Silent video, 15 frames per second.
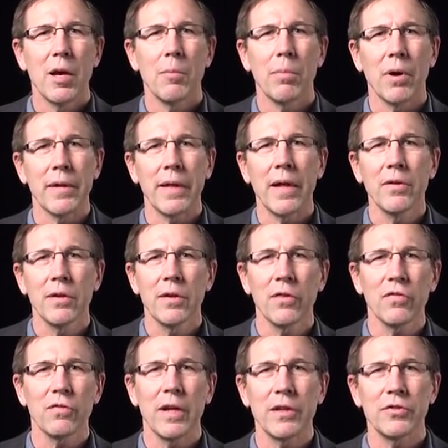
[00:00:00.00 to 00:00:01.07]
By the end of
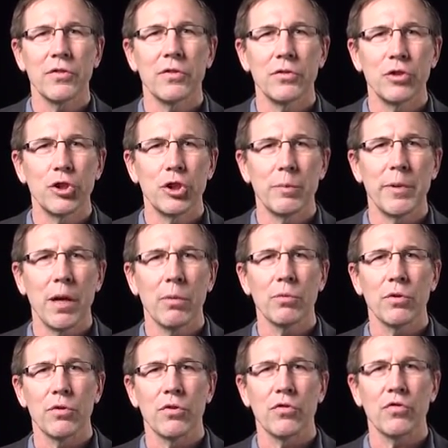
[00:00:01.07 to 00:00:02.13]
this lesson, you should be
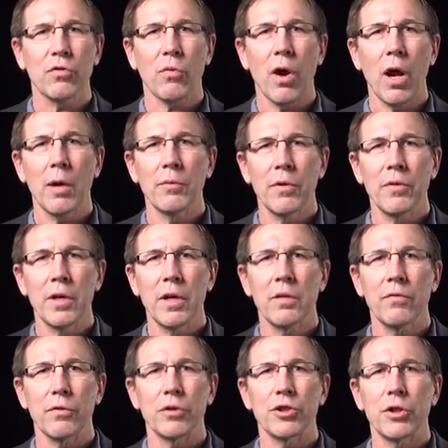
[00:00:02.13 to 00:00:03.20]
able to describe the
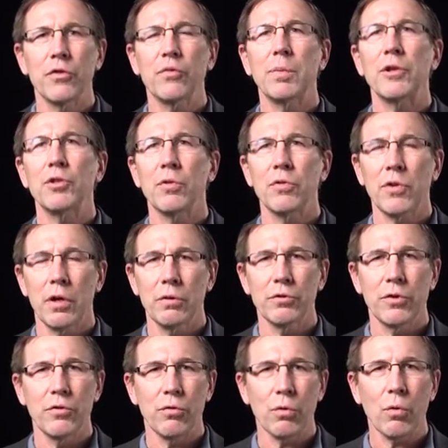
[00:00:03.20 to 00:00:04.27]
need for geospatial
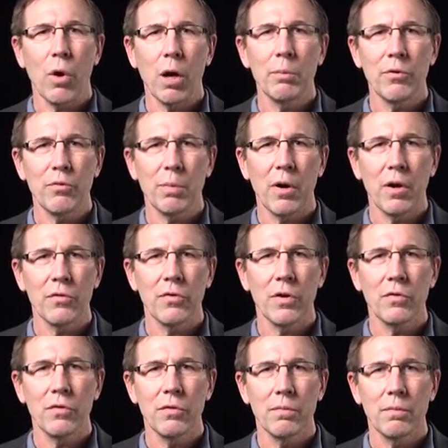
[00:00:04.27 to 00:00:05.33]
intelligence requirements
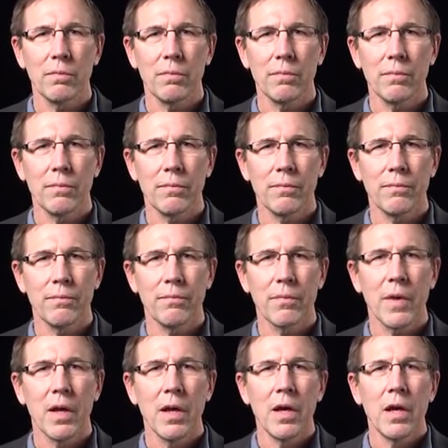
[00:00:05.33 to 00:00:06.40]
process,
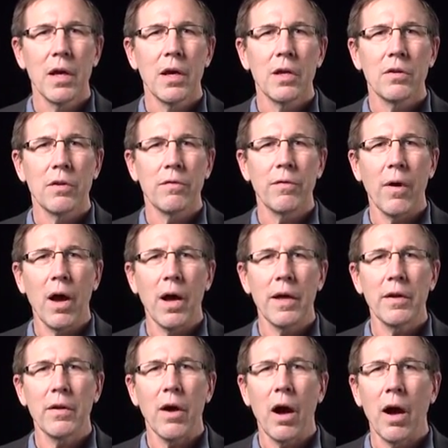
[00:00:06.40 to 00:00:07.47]

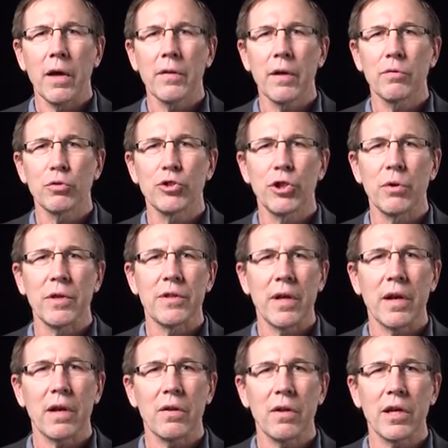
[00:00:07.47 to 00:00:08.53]
define high-level
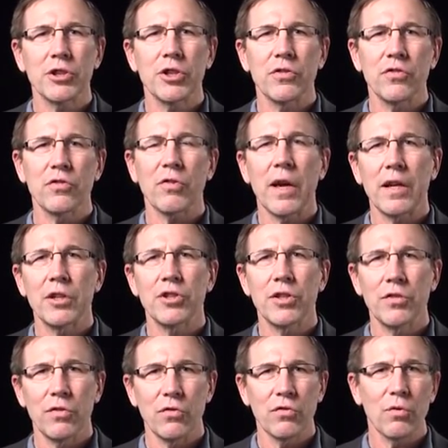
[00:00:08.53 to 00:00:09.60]
data collection
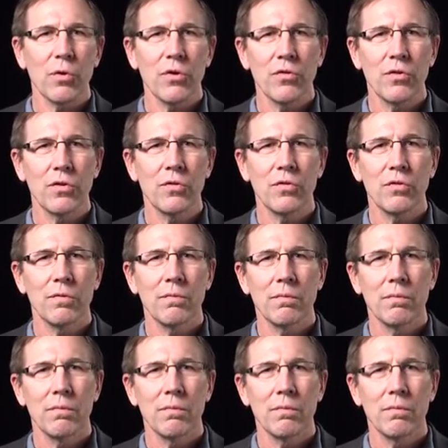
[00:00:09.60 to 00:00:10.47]
strategies and sources,